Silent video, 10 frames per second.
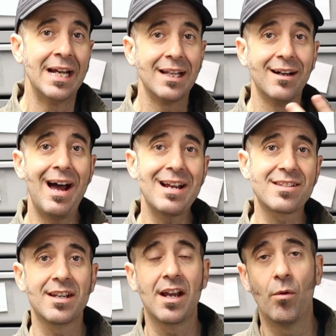The
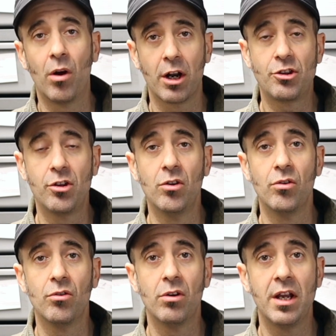last thing I want to
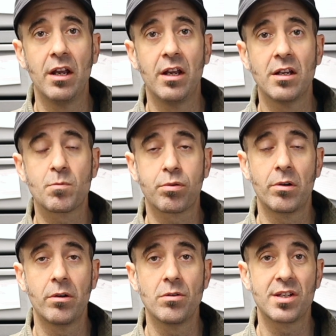do is
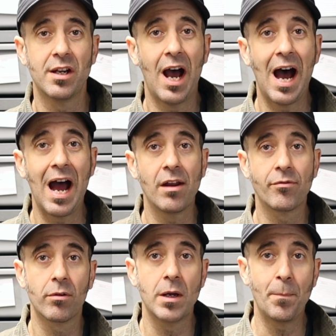produce an
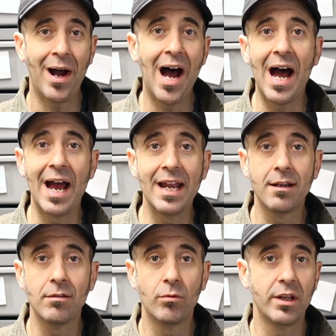ivory
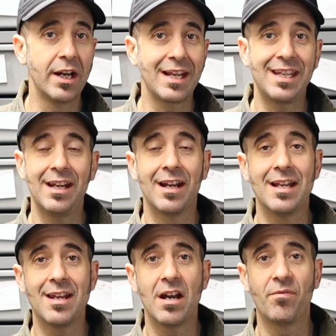pied that I can't
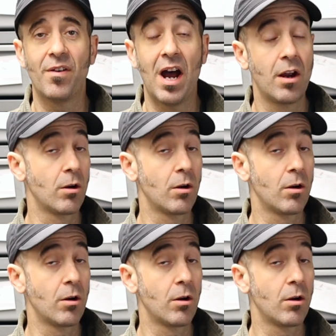identify,